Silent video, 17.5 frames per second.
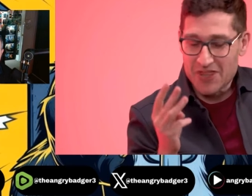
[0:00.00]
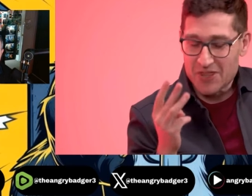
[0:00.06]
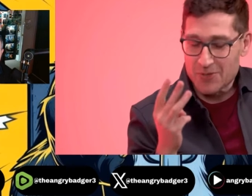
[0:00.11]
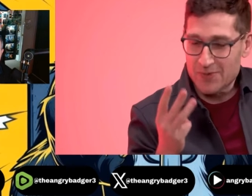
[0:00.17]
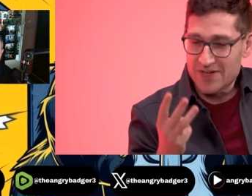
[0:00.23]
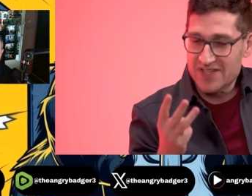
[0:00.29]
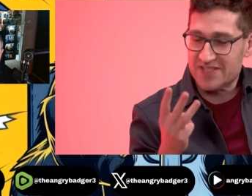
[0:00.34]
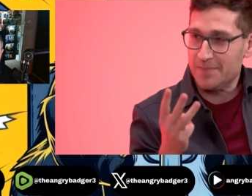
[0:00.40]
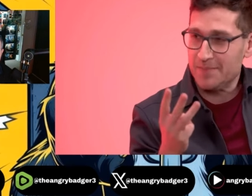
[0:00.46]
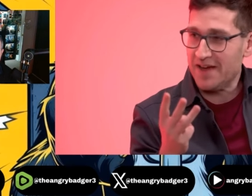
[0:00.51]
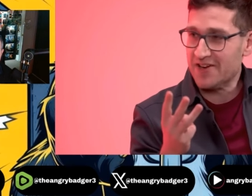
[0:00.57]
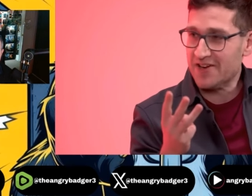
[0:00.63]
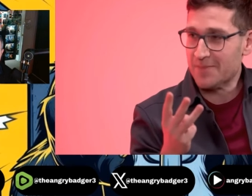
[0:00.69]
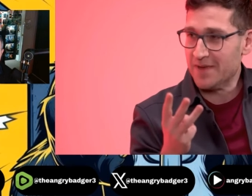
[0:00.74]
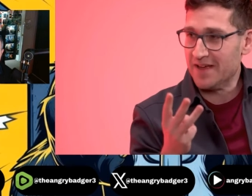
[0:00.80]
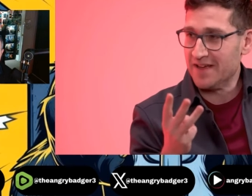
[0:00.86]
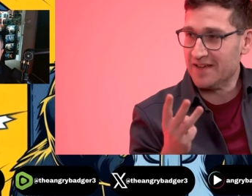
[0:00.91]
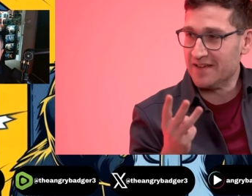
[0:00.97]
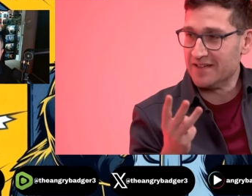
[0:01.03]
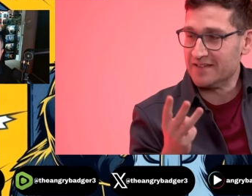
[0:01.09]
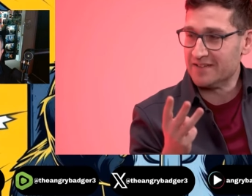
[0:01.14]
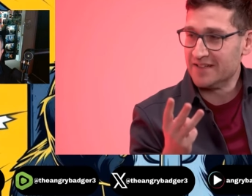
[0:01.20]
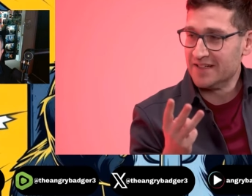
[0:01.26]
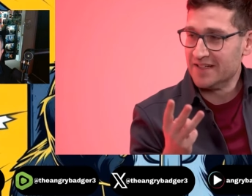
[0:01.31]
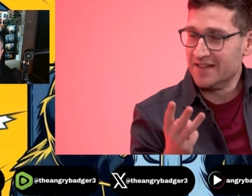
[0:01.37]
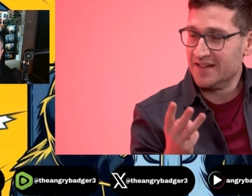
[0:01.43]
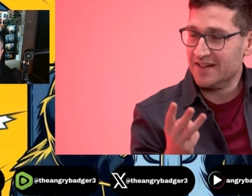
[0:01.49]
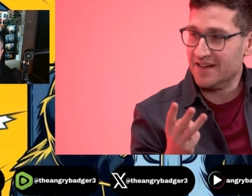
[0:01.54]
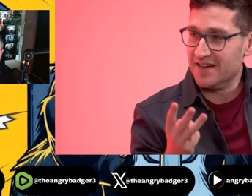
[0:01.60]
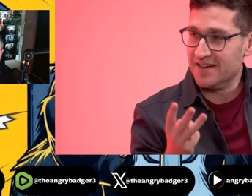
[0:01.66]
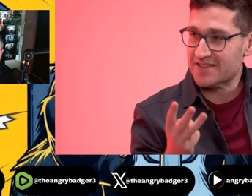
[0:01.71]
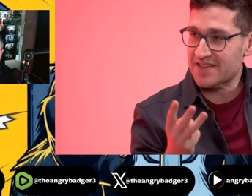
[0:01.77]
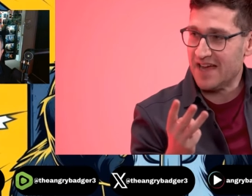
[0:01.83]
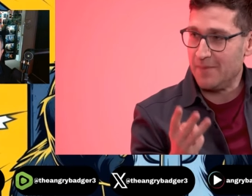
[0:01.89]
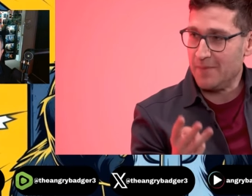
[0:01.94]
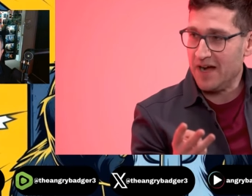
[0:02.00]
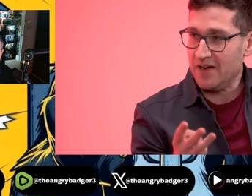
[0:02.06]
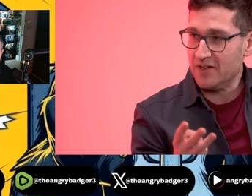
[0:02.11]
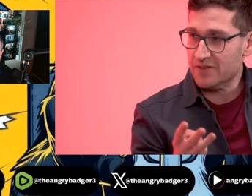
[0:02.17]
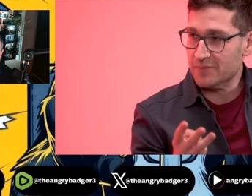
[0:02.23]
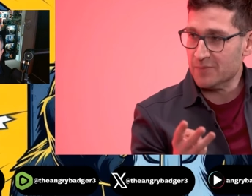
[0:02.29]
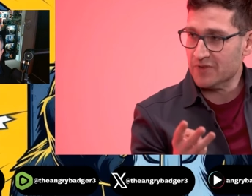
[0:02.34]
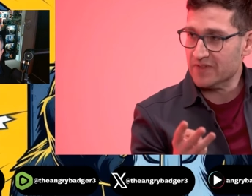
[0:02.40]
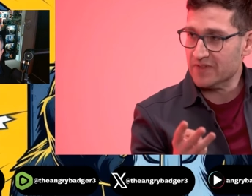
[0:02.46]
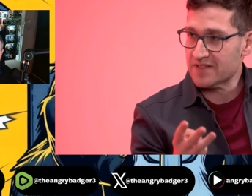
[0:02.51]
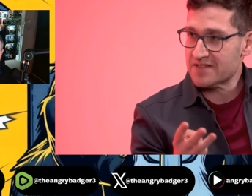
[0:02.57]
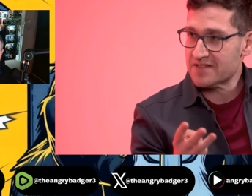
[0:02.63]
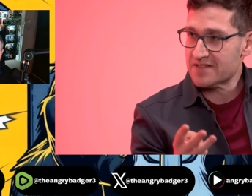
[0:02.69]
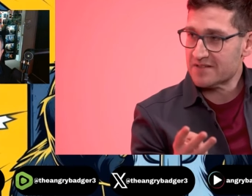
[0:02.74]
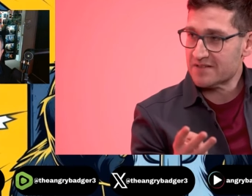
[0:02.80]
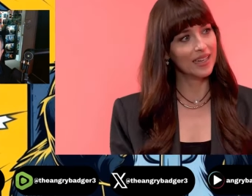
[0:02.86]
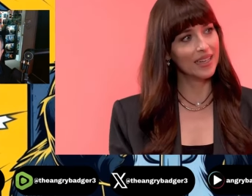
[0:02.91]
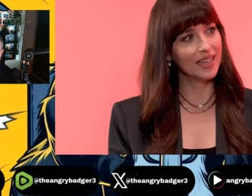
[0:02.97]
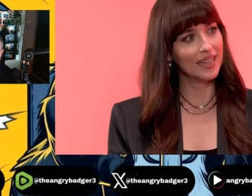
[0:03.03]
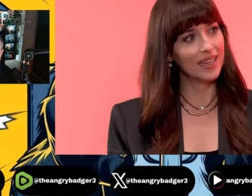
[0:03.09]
the three Spider-Man Tom Holland movies?